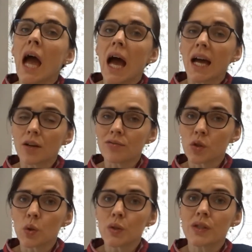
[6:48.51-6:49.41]
And of
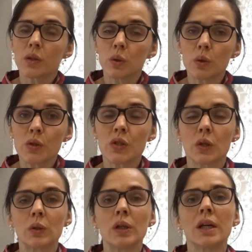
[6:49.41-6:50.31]
course
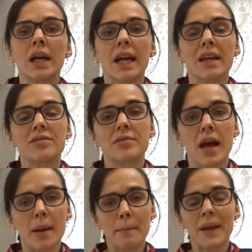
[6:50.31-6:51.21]
also if
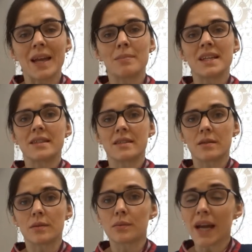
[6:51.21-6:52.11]
baby's
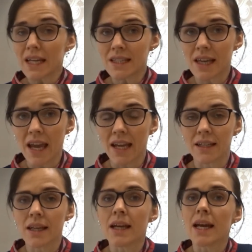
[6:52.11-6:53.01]
weight
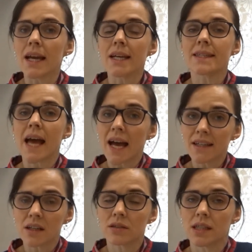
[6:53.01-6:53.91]
gain is
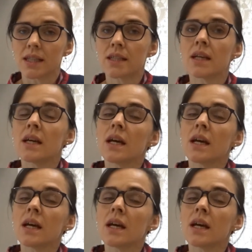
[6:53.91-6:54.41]
adequate.